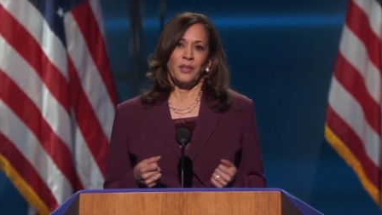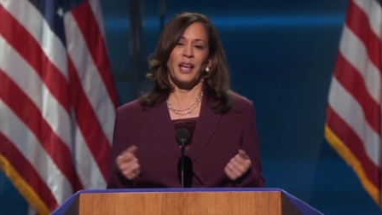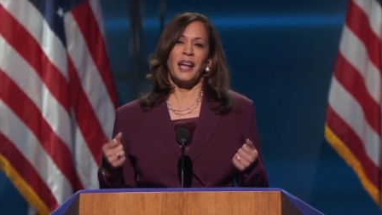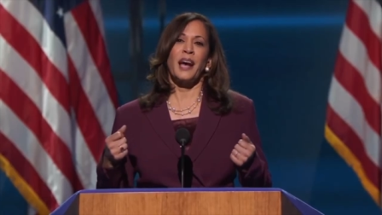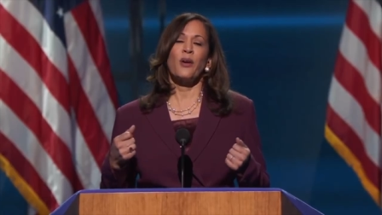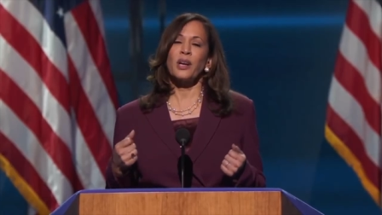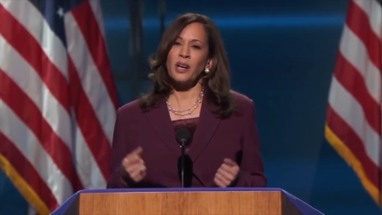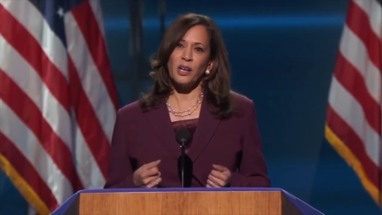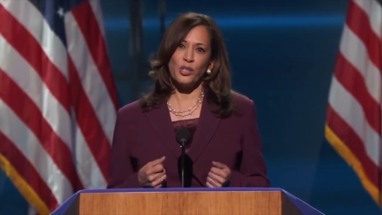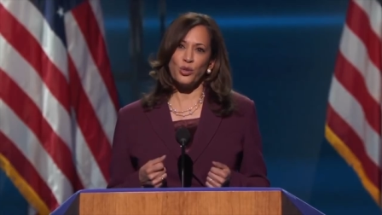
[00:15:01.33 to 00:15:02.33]
that our
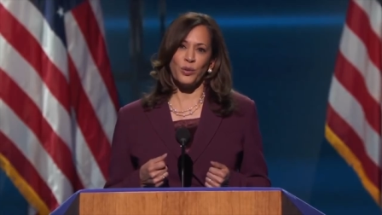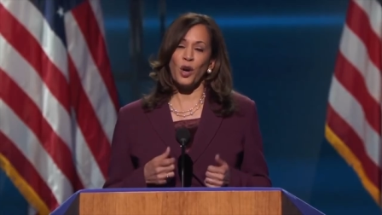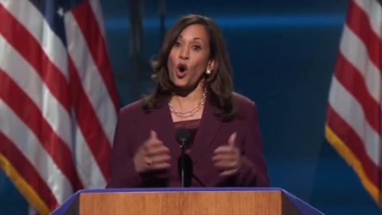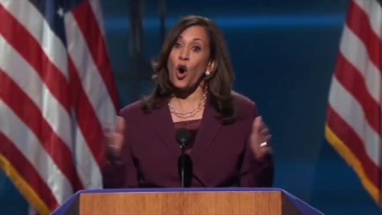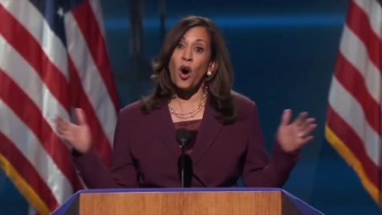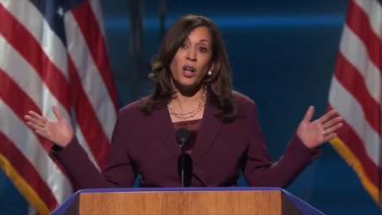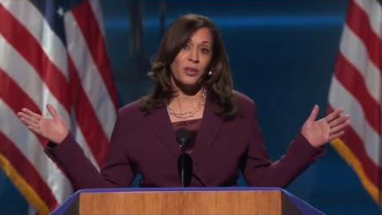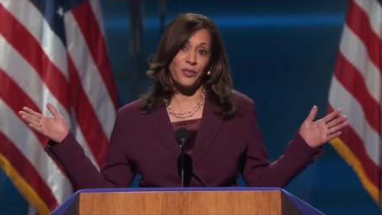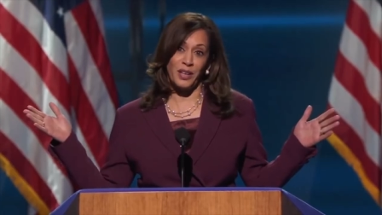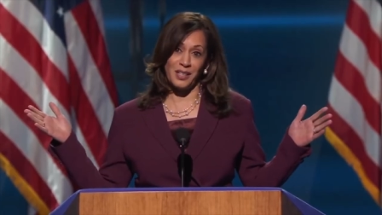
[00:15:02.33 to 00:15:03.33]
country, all
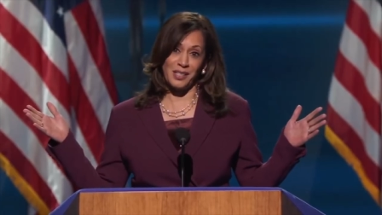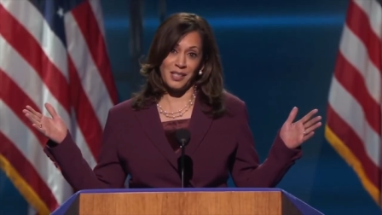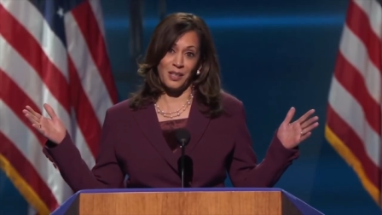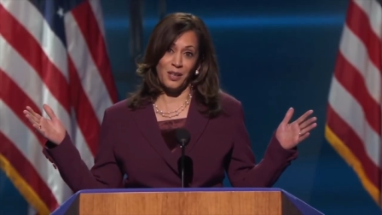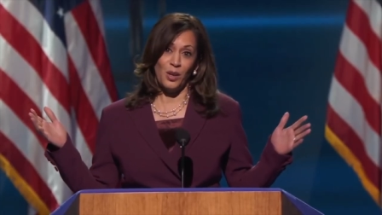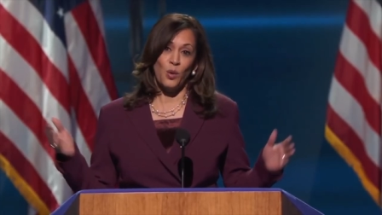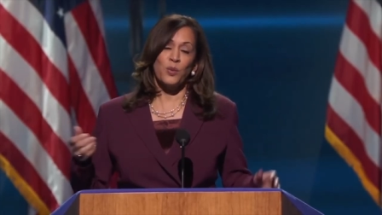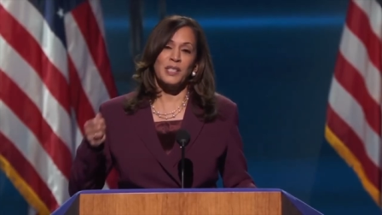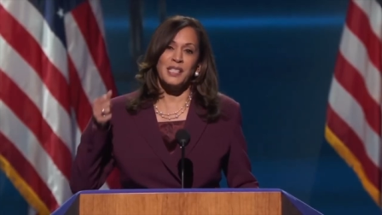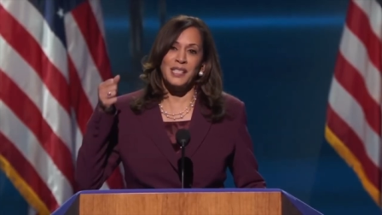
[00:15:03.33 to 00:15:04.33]
of us, will
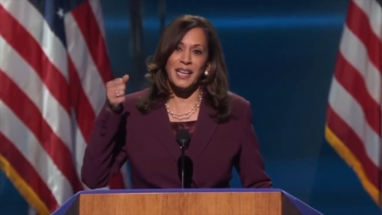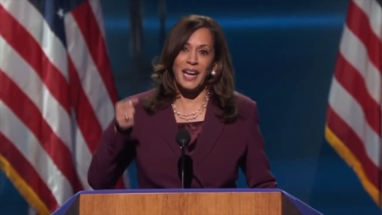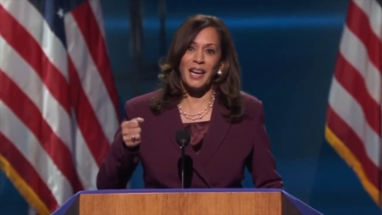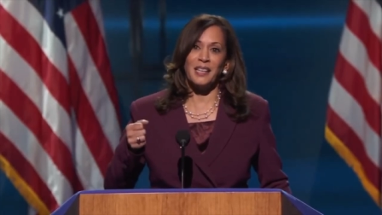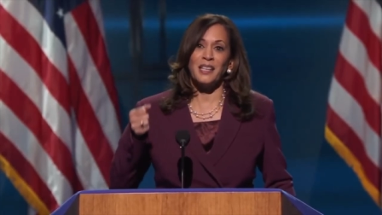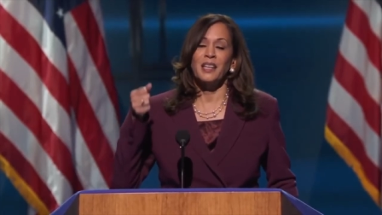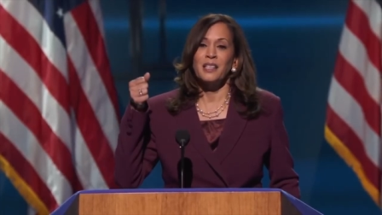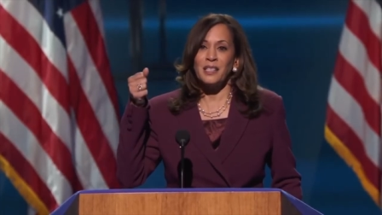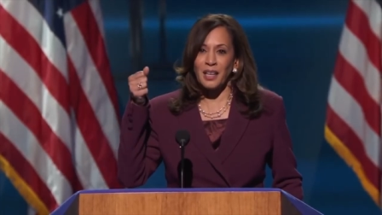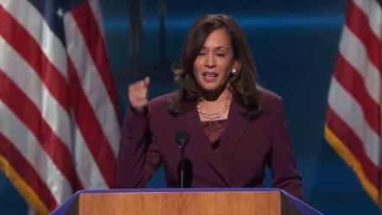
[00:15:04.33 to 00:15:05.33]
stand
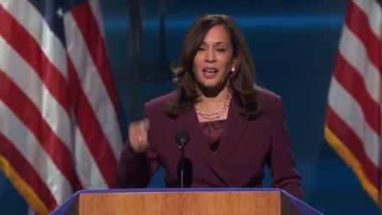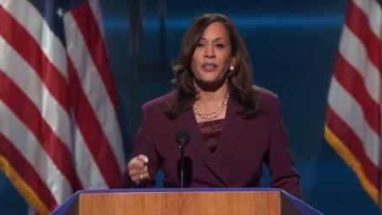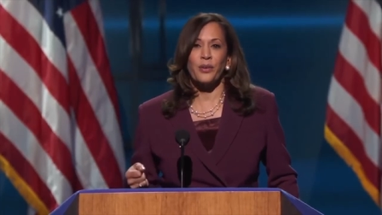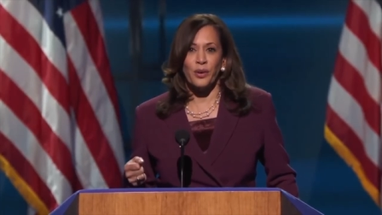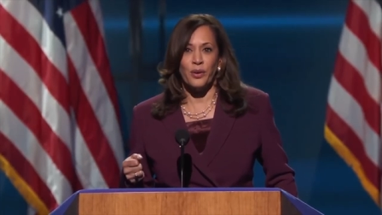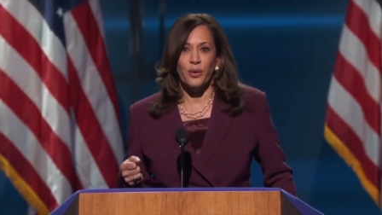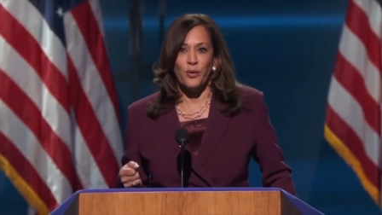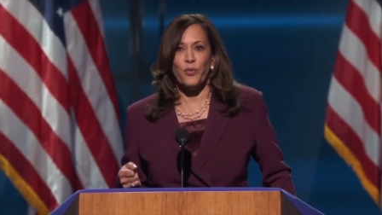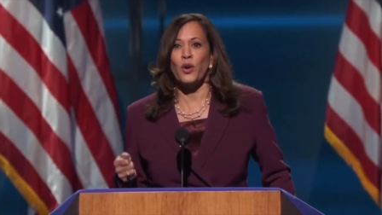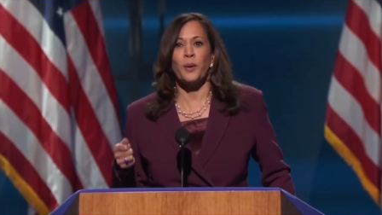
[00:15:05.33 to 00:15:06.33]
together
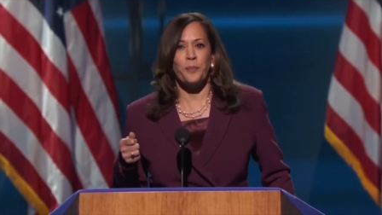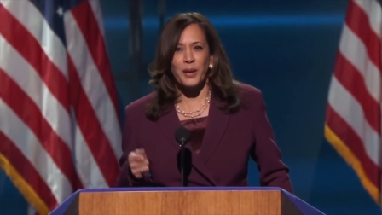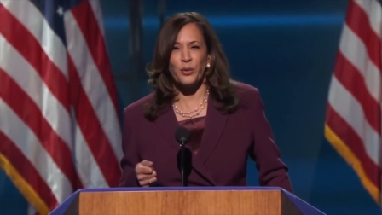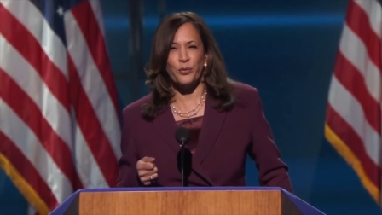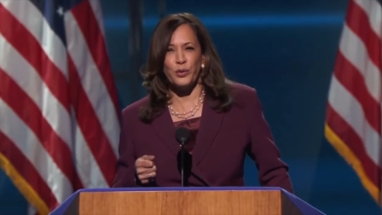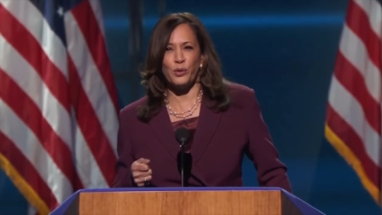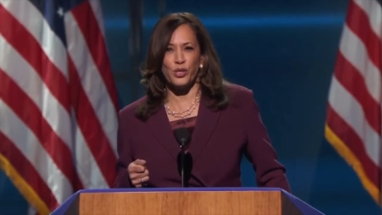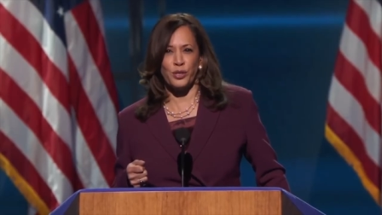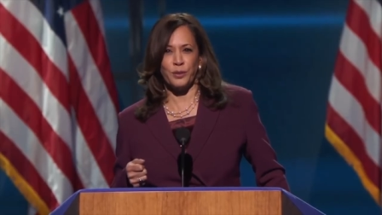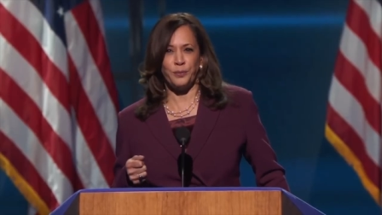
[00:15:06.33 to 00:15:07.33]
for a better future.